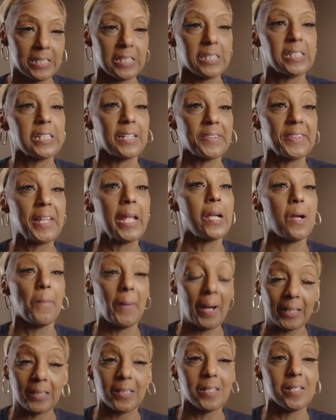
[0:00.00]
Just to think
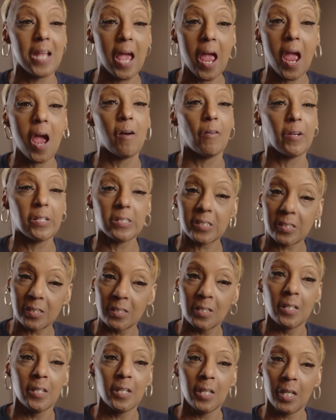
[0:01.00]
about it now,
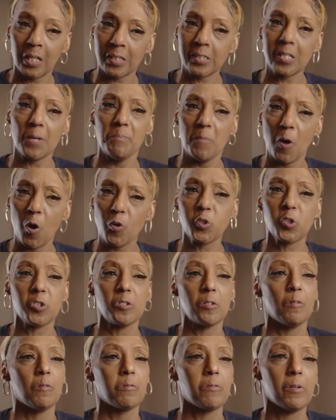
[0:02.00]
it's
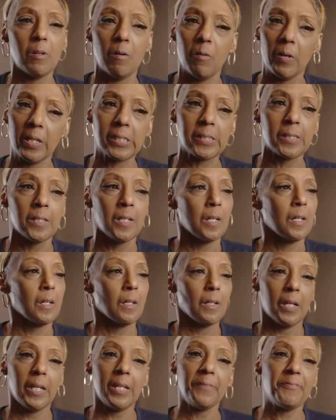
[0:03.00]
emotional. You know, it
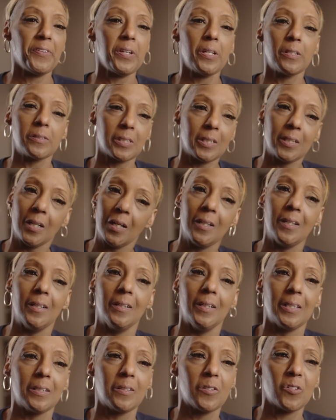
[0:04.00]
feels
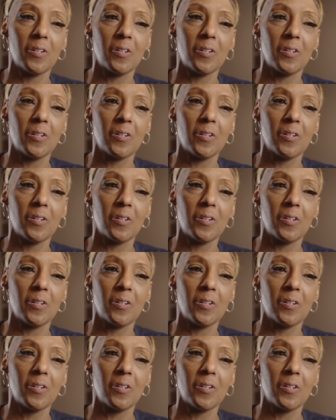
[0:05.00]
good.